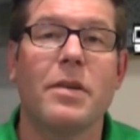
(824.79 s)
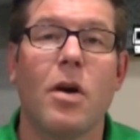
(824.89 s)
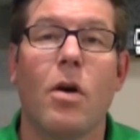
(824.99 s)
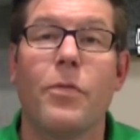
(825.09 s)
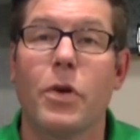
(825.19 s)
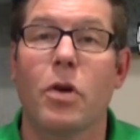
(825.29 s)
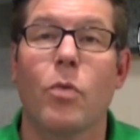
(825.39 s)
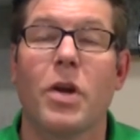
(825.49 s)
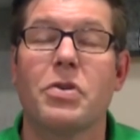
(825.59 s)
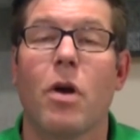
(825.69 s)
to know if you're going to
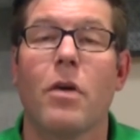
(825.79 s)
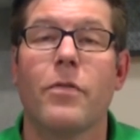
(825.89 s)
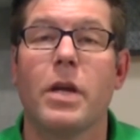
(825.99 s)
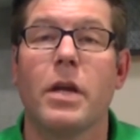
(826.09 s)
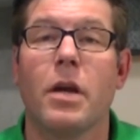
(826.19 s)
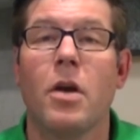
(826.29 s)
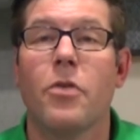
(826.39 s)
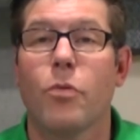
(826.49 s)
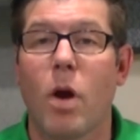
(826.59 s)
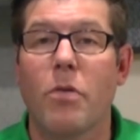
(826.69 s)
rent your R V
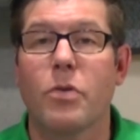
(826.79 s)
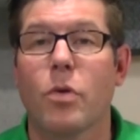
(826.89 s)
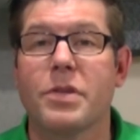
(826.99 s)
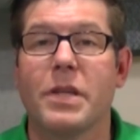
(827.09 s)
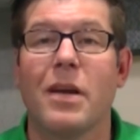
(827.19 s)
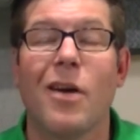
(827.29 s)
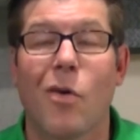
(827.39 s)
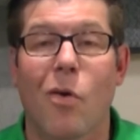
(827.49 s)
through Outdoorsy